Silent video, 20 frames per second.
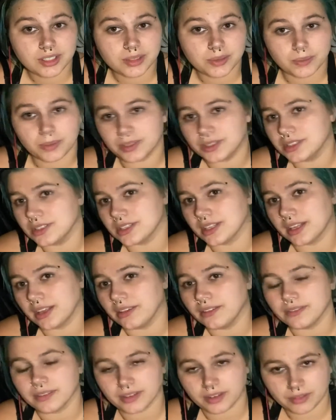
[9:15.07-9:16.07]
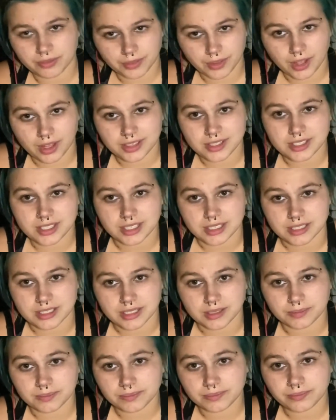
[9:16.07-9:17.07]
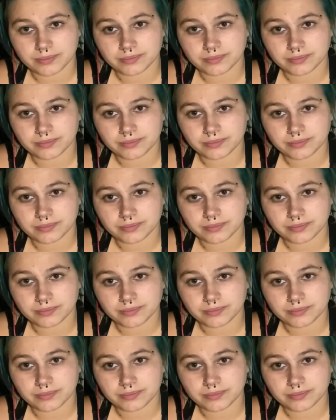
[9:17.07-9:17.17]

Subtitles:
which is a very flawed system.